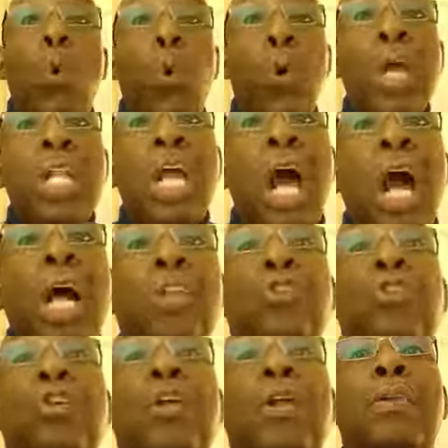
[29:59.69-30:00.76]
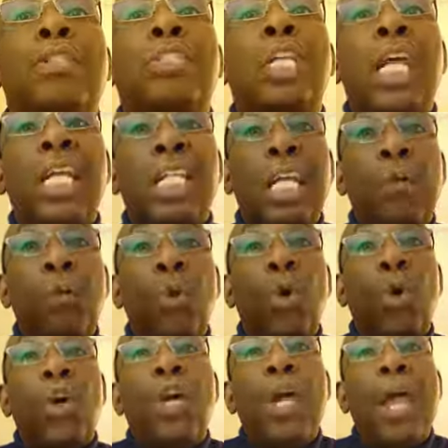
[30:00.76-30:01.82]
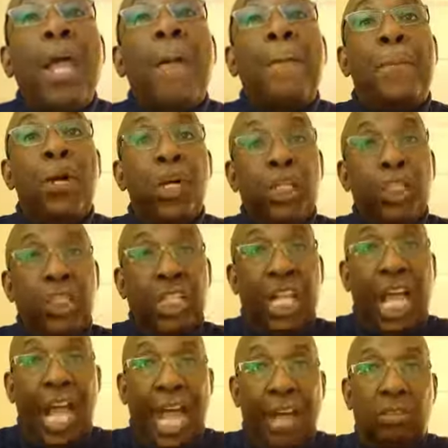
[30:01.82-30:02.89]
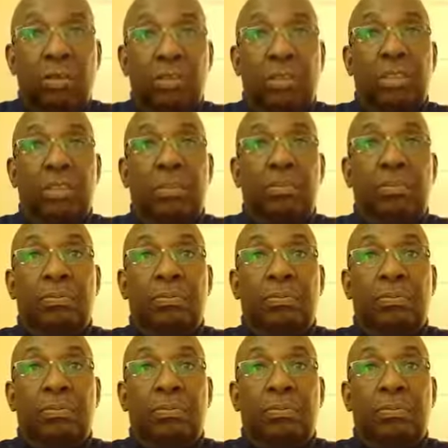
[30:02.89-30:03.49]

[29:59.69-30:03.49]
When are you going to take that word and push it out?